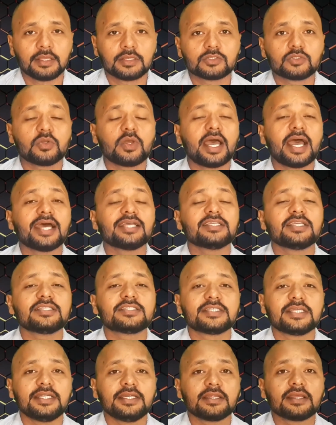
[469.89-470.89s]
So as I
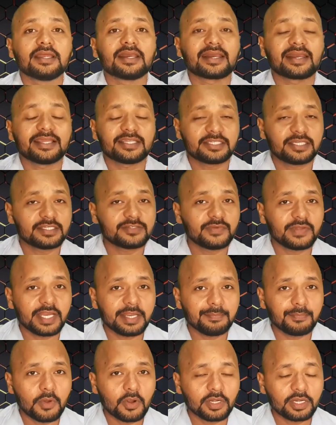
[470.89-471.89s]
said, rest is very
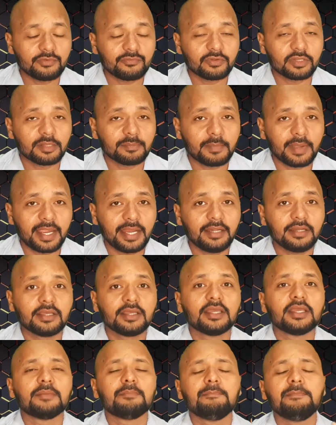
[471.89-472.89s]
important for the mind.
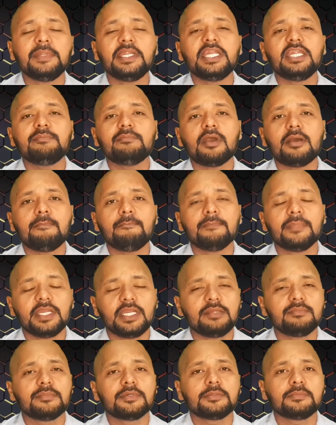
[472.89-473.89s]
Minimum
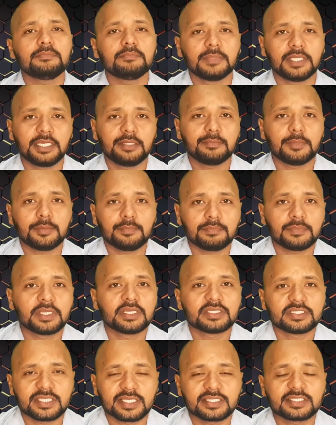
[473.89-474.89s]

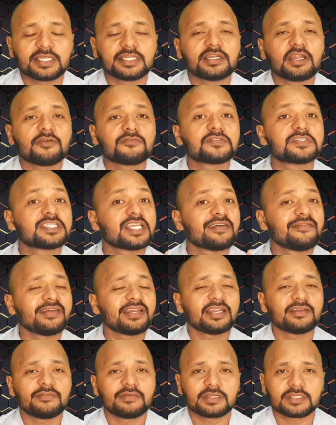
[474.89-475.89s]
6.5,
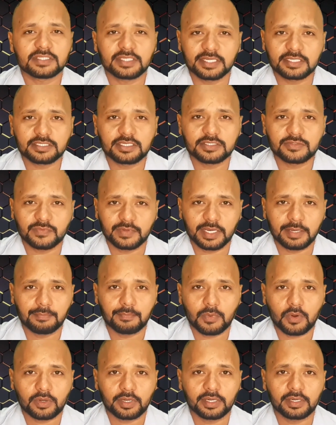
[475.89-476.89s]
7 hours rest is very
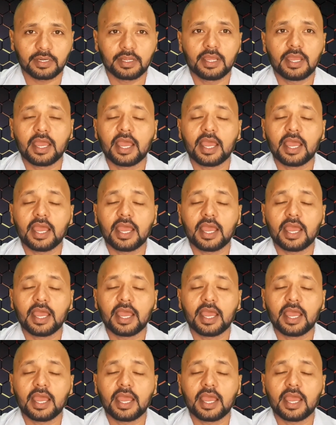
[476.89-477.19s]
important.